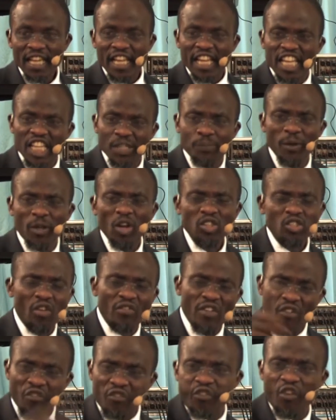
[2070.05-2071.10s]
It's because of
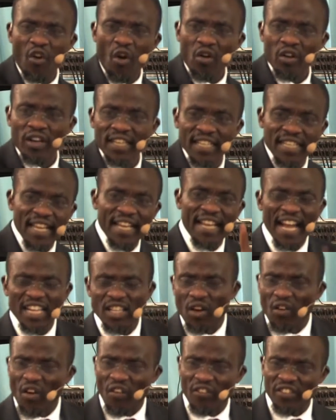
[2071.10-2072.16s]
the fall in the garden
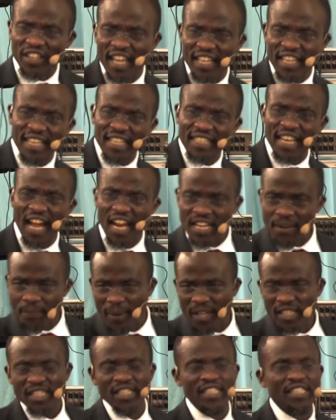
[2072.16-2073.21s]
of Eden that the
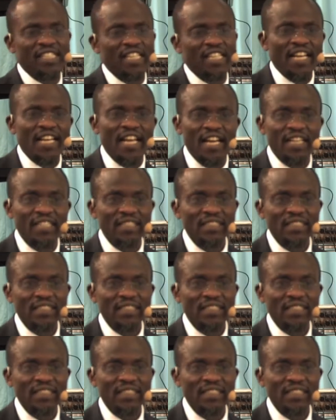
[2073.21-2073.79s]
person is like that.